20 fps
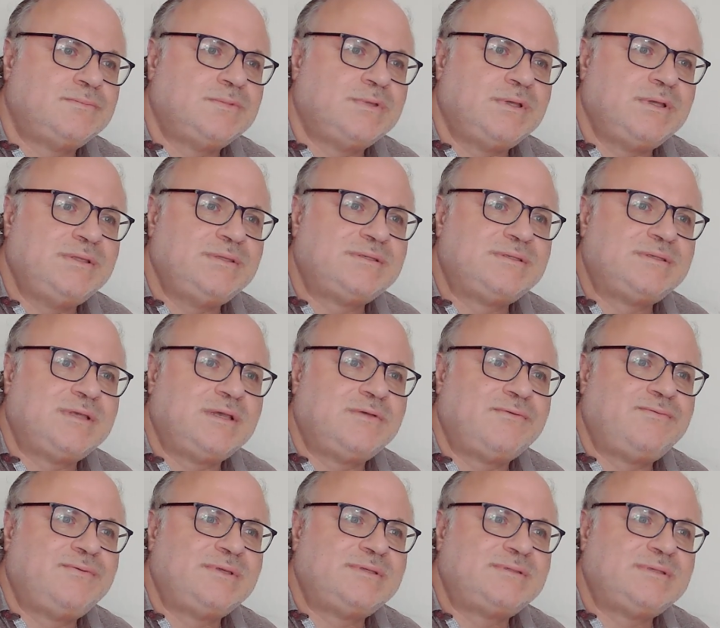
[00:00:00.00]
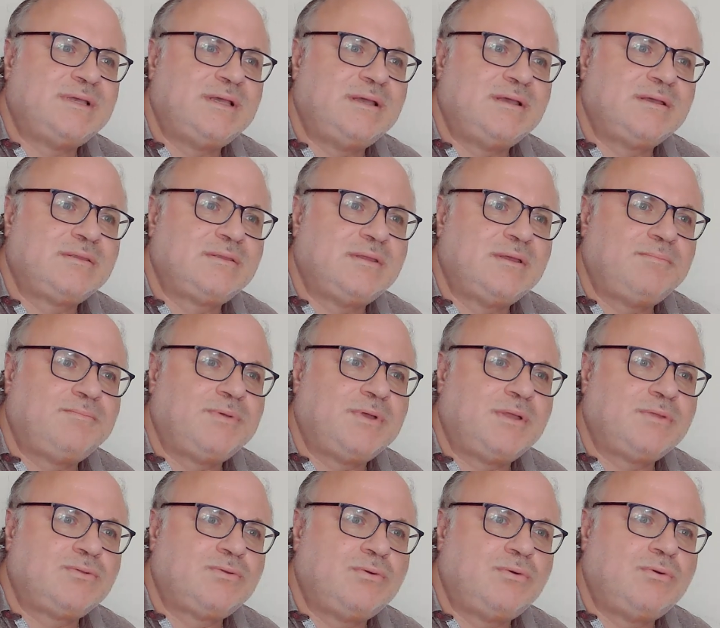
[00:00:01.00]
in surface air
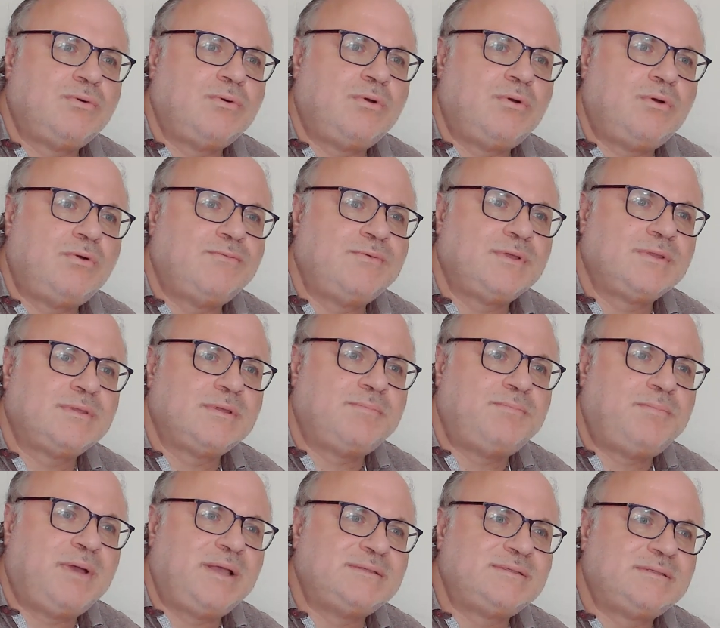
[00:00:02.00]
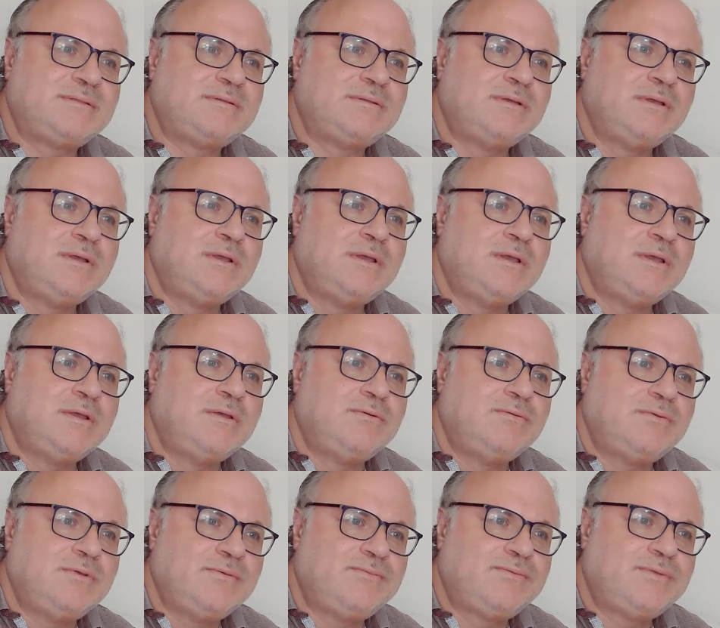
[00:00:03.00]
temperature over the past
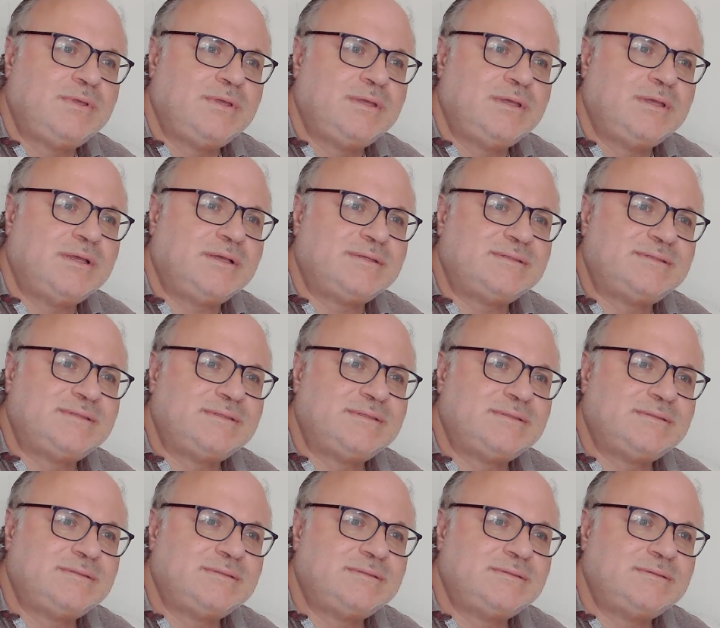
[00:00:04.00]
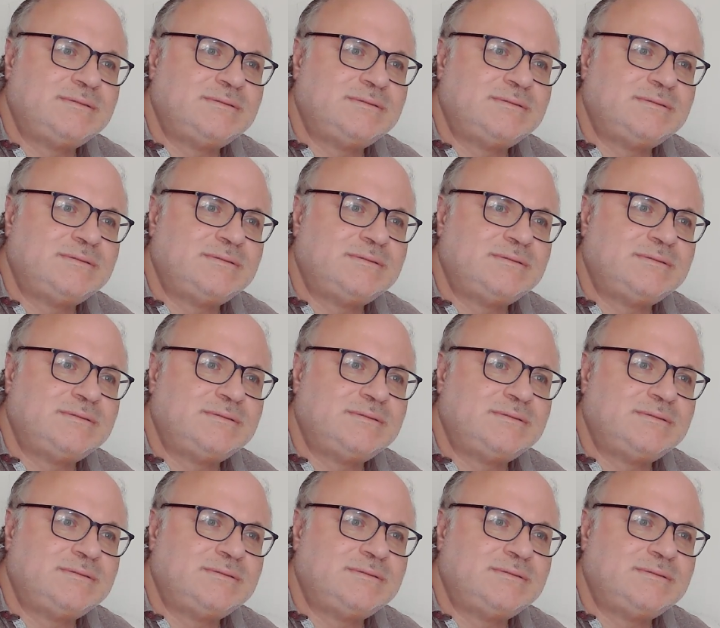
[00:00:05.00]
50 years.